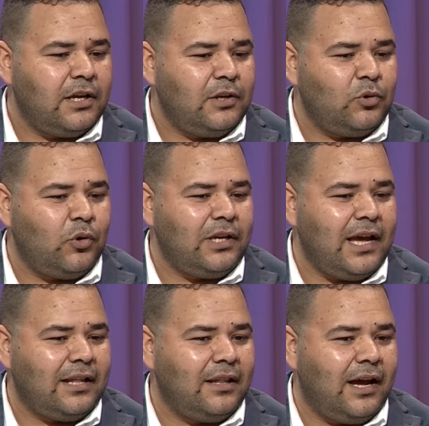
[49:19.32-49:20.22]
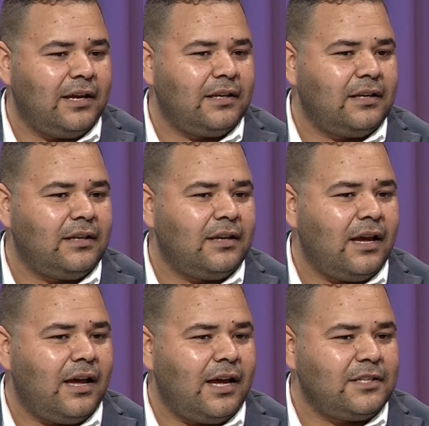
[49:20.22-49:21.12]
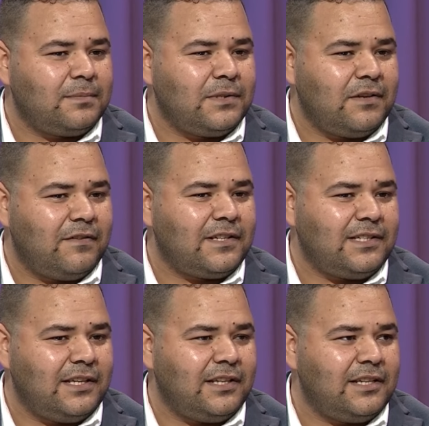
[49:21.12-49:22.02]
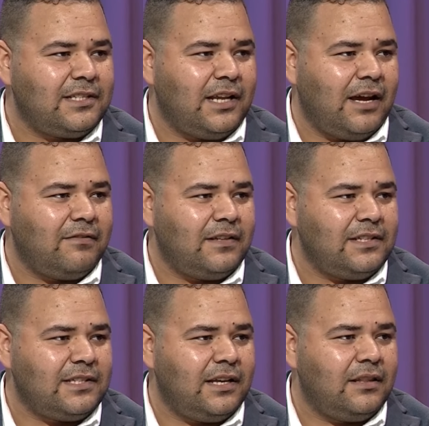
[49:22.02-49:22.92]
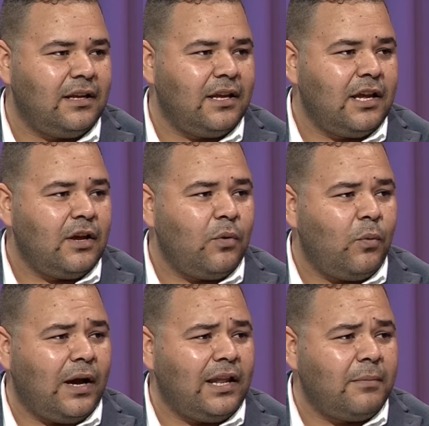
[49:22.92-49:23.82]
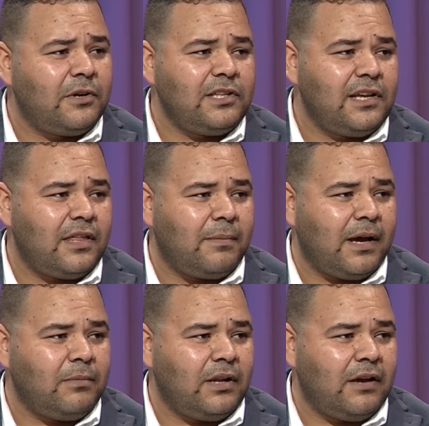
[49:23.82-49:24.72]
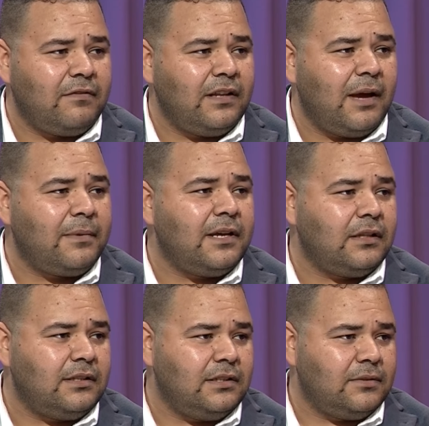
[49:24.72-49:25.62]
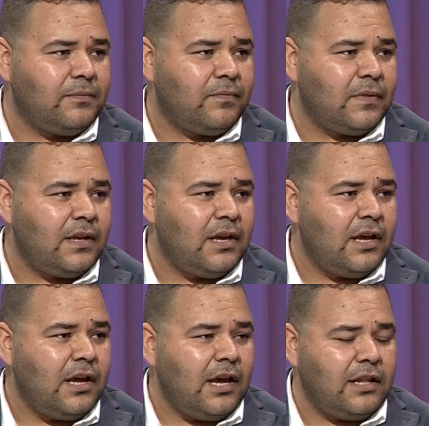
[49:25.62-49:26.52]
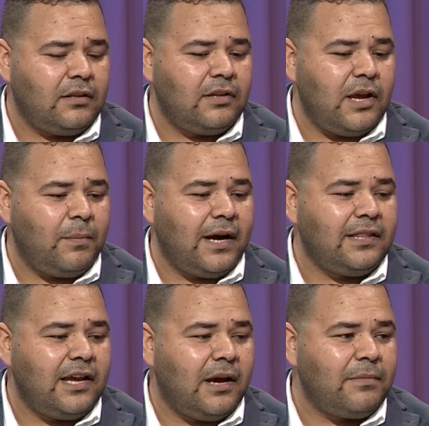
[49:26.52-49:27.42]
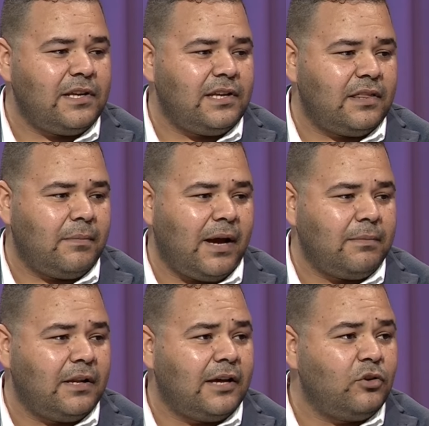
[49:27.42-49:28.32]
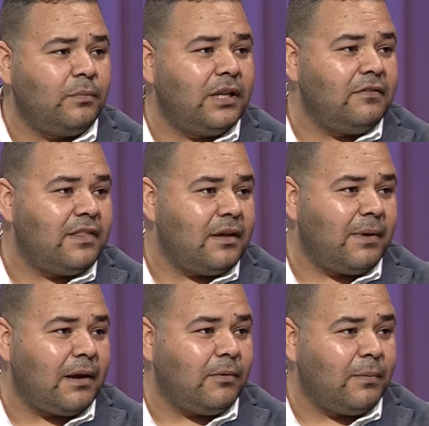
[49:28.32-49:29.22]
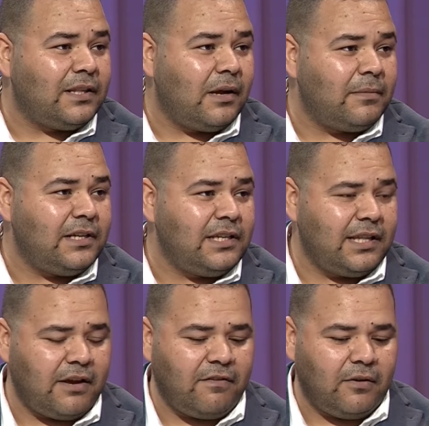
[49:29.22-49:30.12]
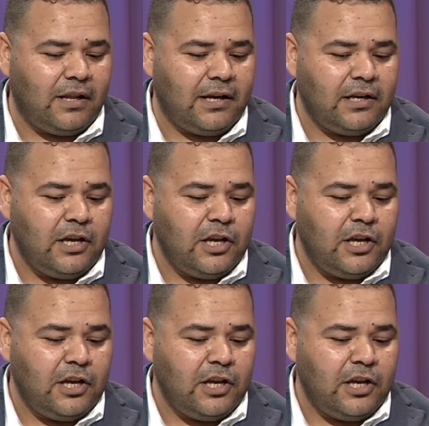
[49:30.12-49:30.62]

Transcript: You know, he had like a specific sin in his life, and he said, while I'm reading the Bible, I feel I'm guilty. Mm. And day by day, I'm reading the Bible. I don't believe in the Bible, but I'm reading, and I found like